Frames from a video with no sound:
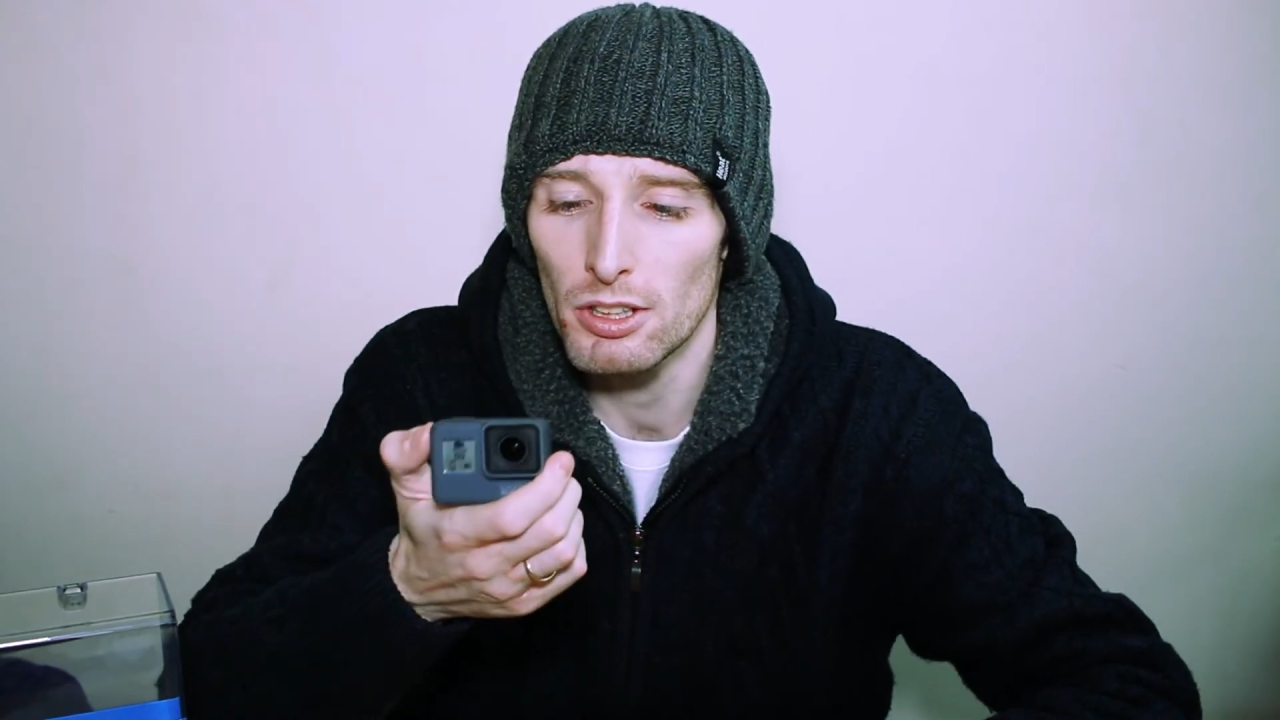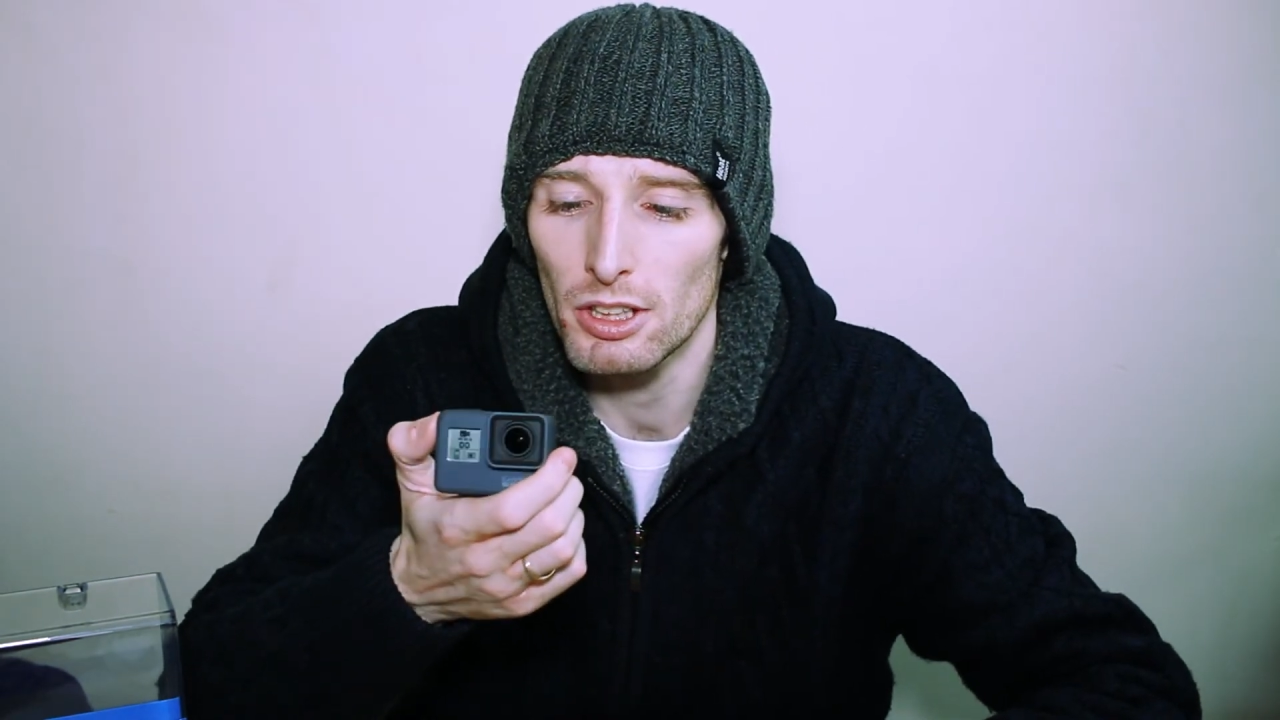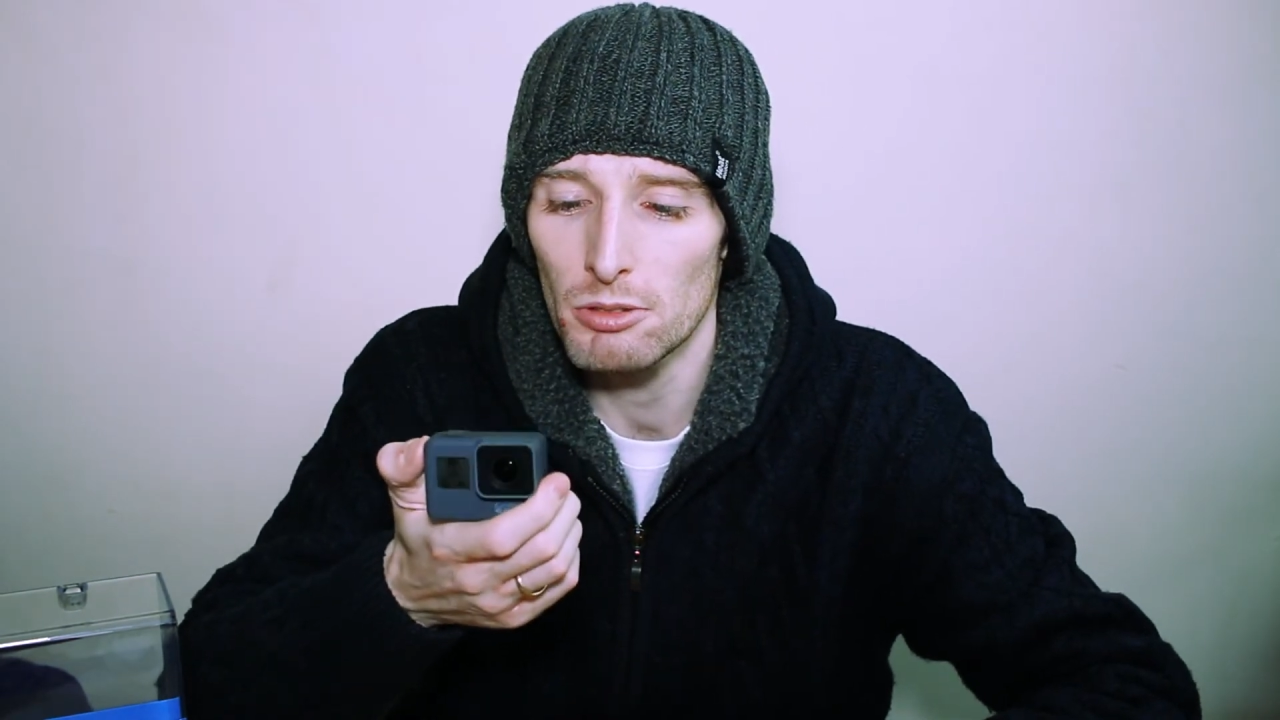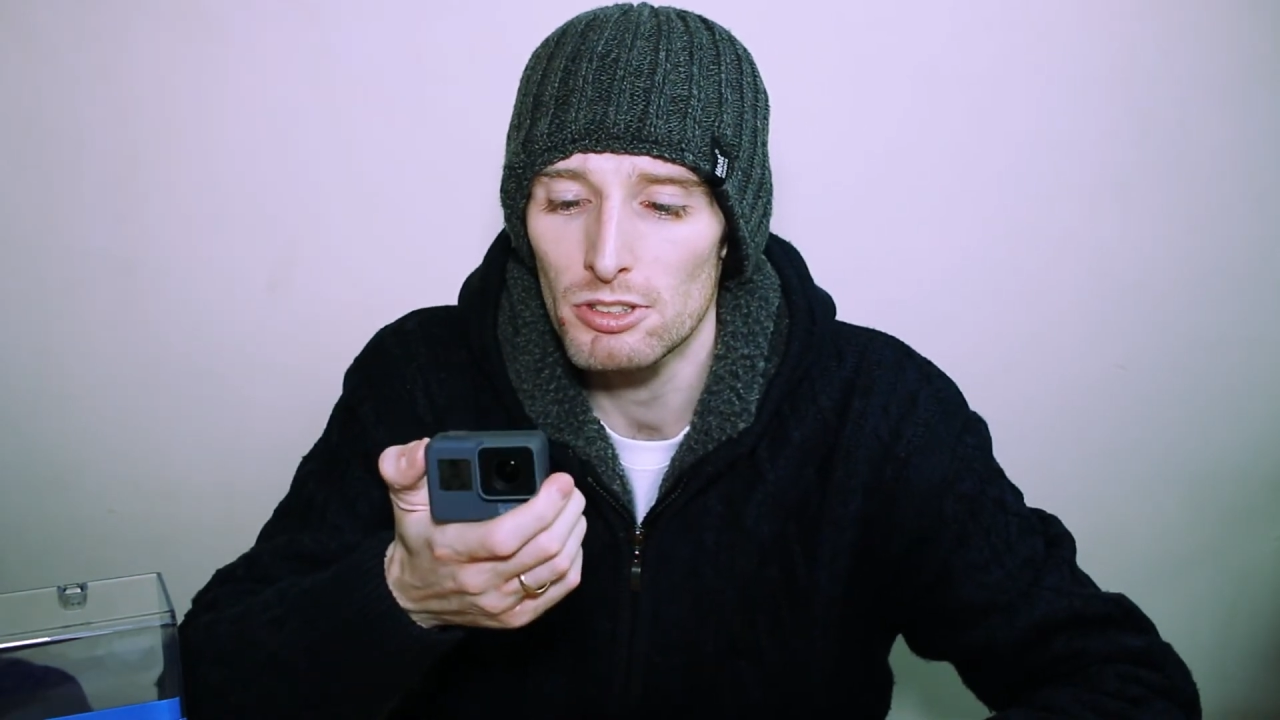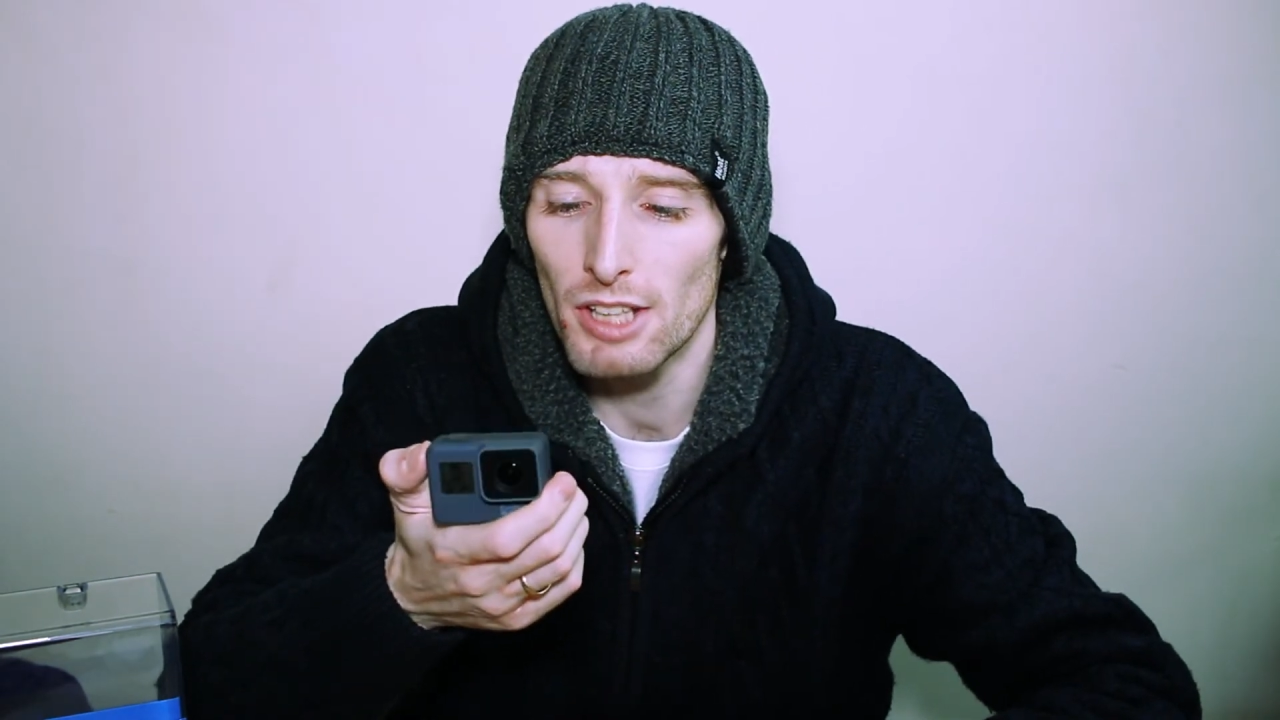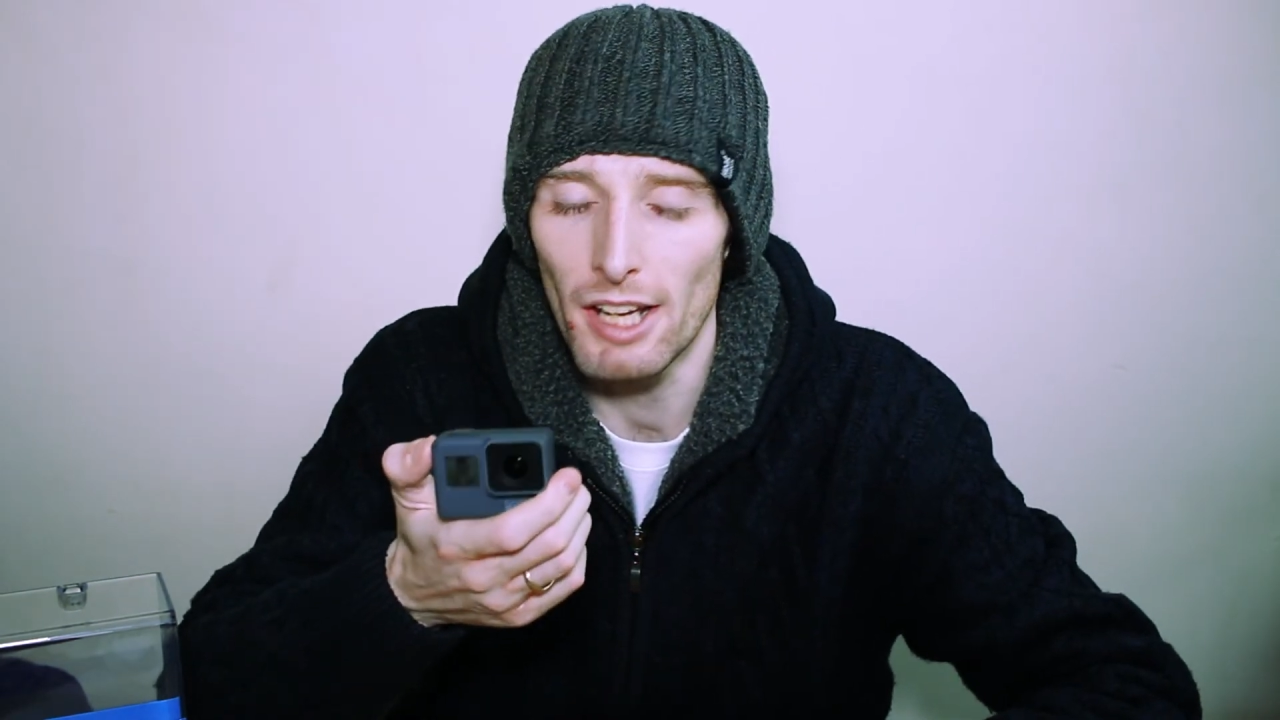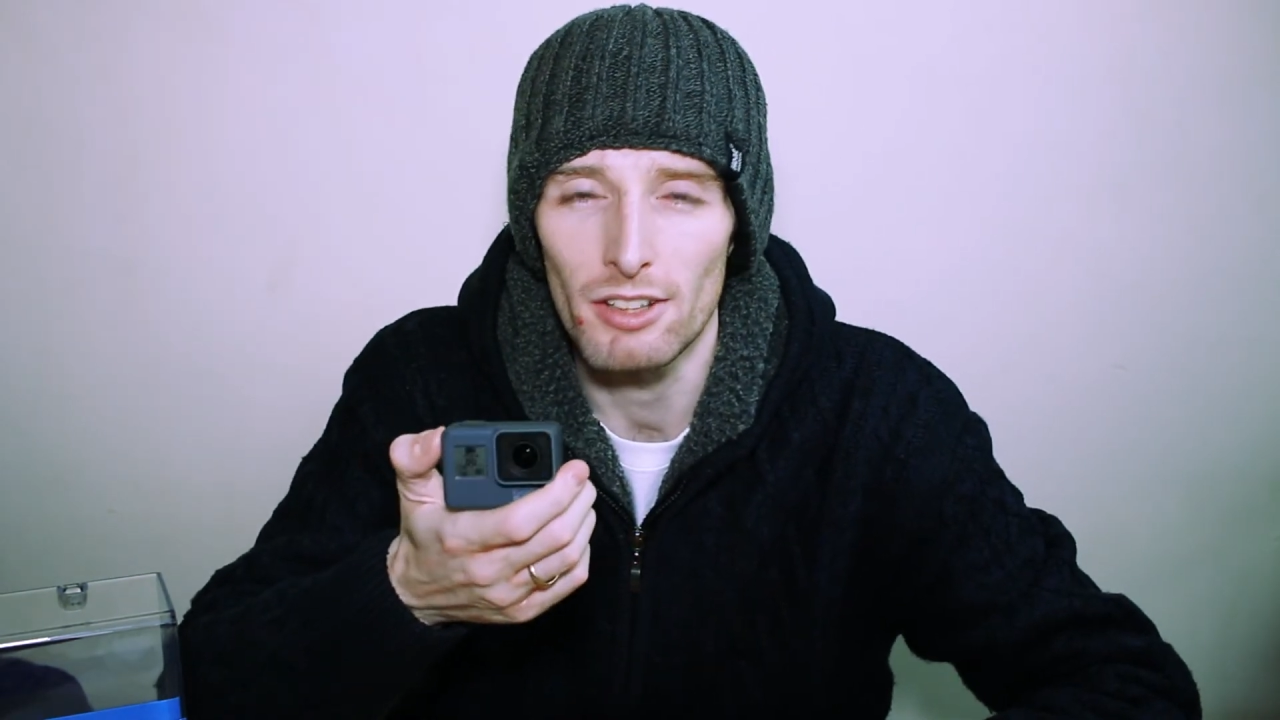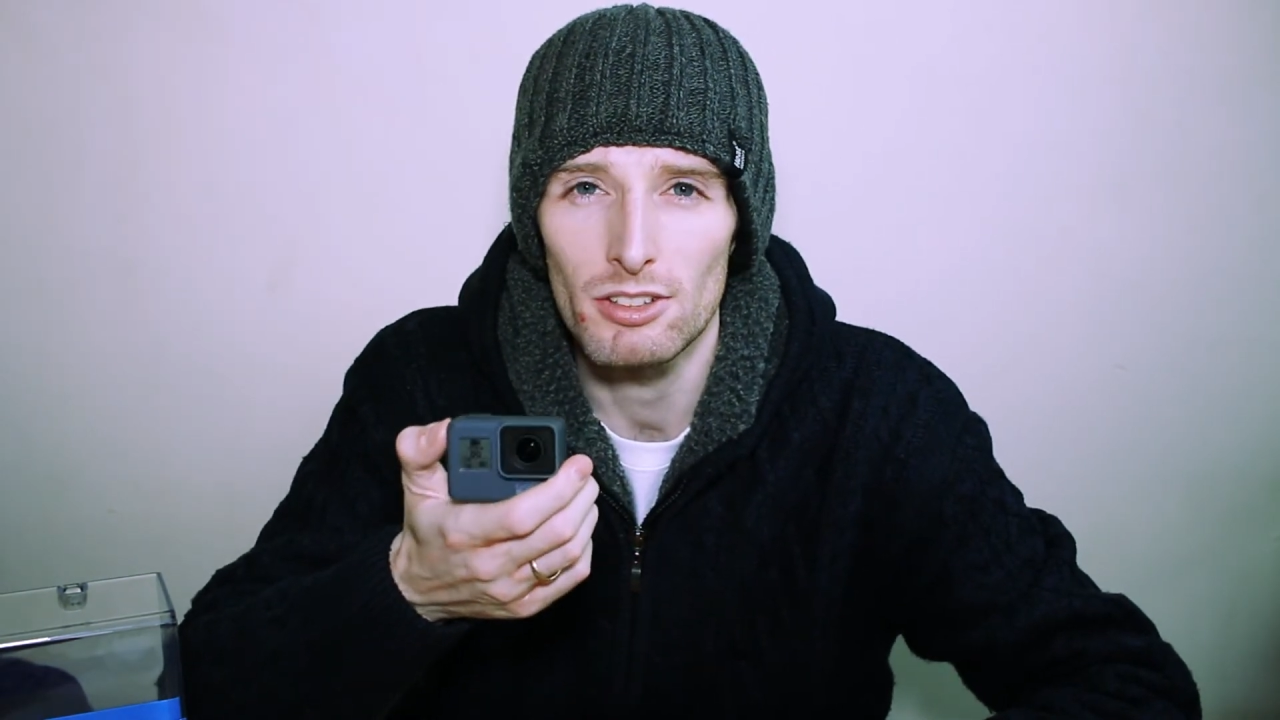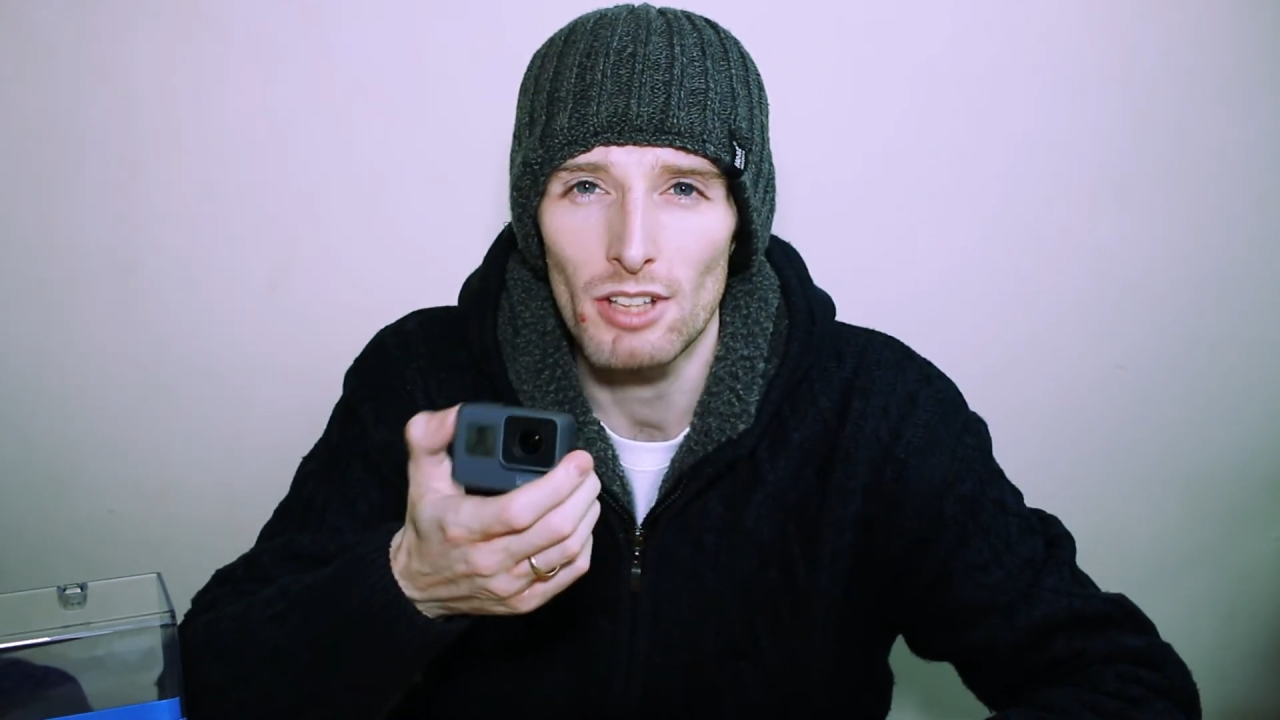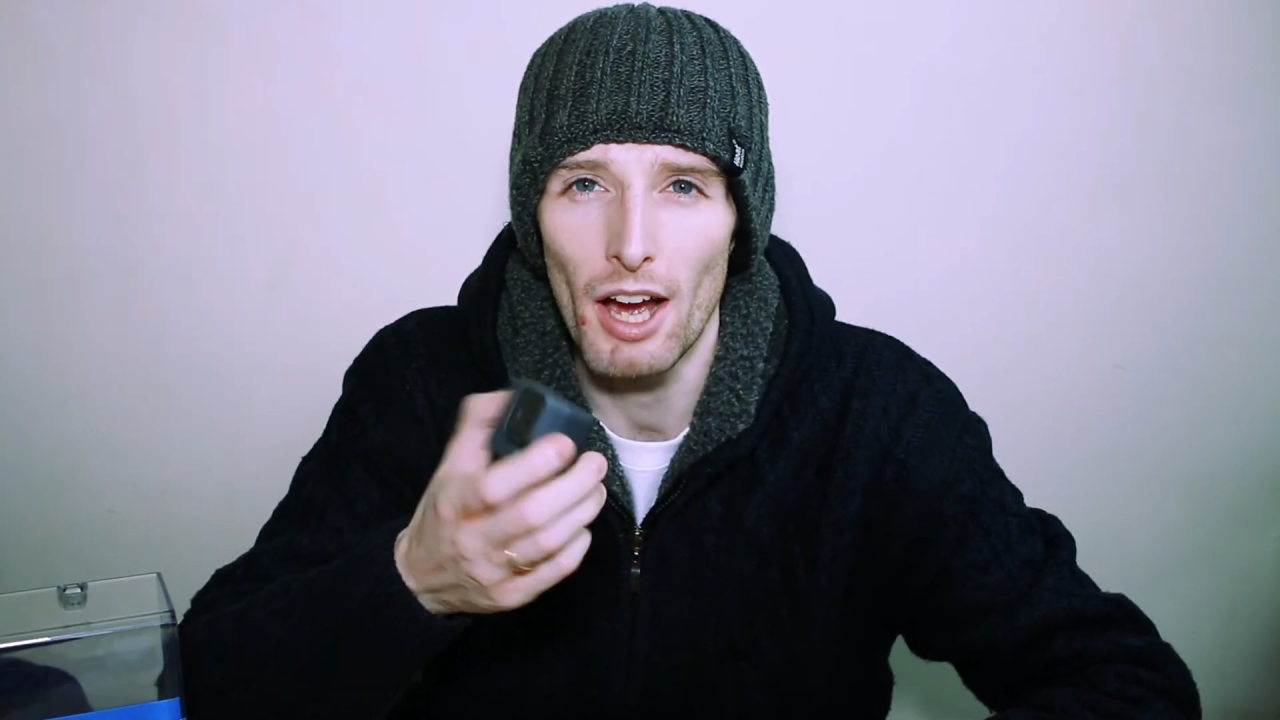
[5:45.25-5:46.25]
use
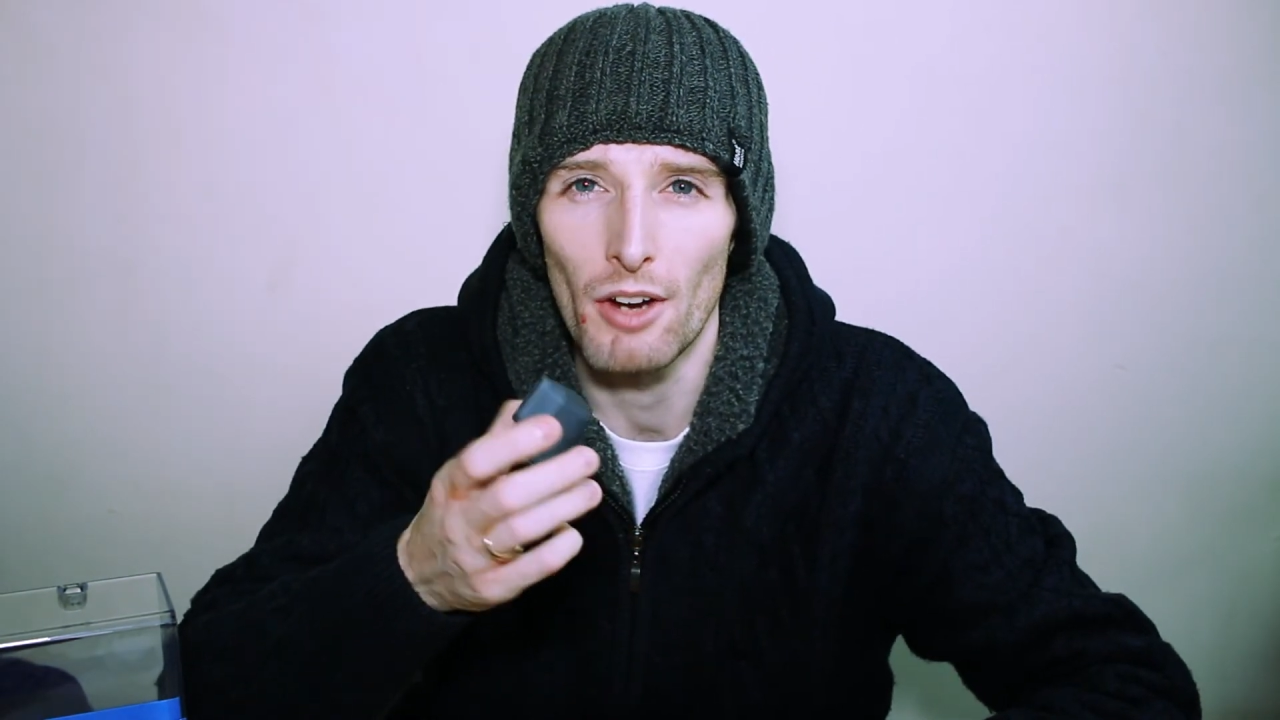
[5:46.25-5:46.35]
this